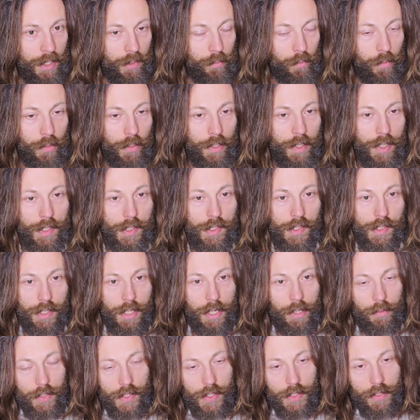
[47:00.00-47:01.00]
whereas
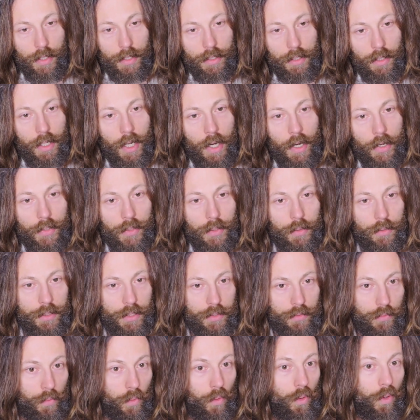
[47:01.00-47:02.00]
Aristotle argued
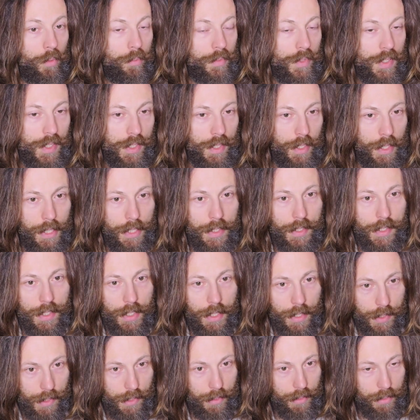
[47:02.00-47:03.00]
that forms
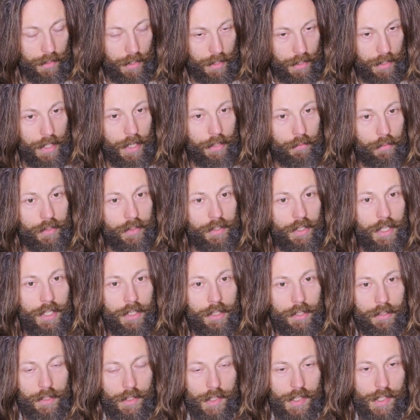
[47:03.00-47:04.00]
exist in
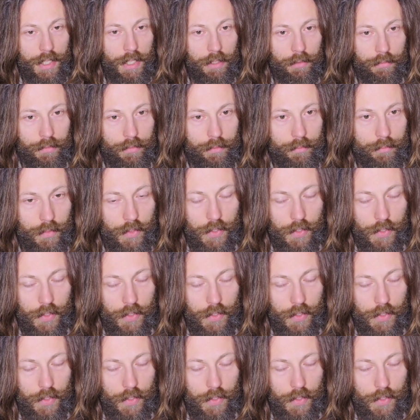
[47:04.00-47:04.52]
everything in itself.